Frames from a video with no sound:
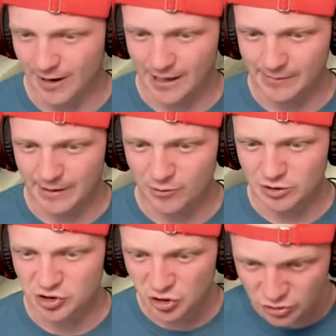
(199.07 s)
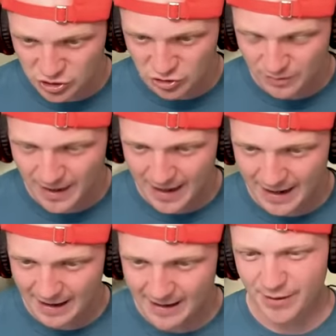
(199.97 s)
not gonna make one too, too
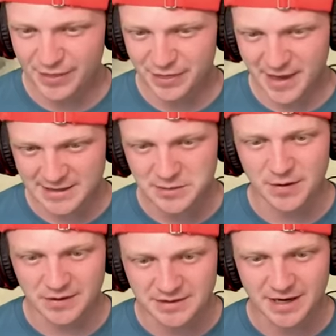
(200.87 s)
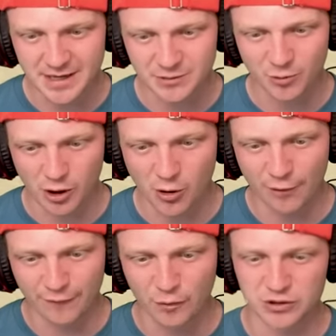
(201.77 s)
big, but that's about the size we're
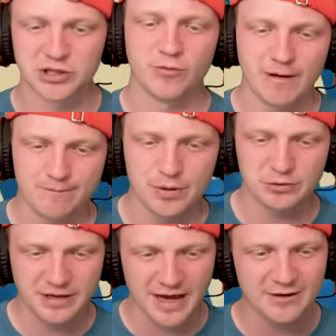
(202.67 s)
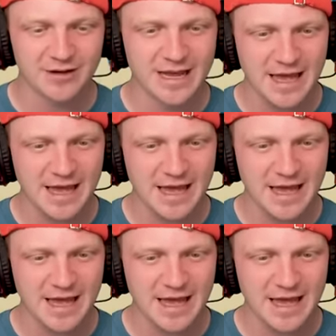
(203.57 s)
going for. So you wanna build kind of an